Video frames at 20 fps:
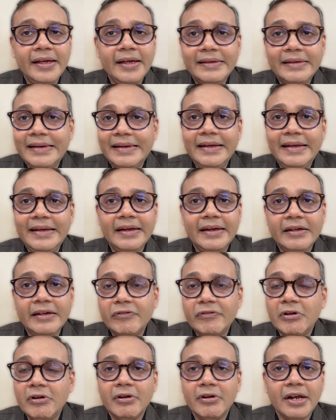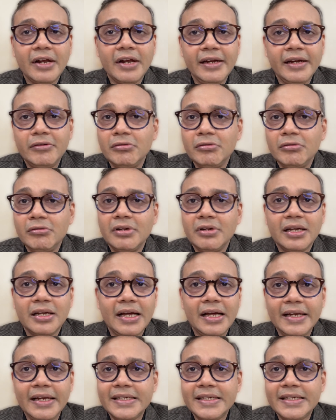cleaning, fluoride, root
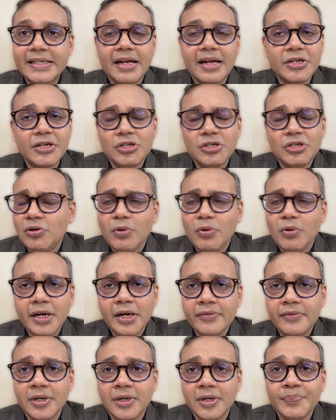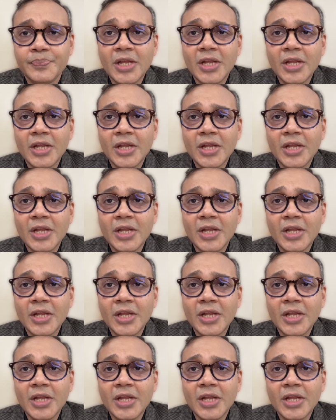canal extraction, or whatever,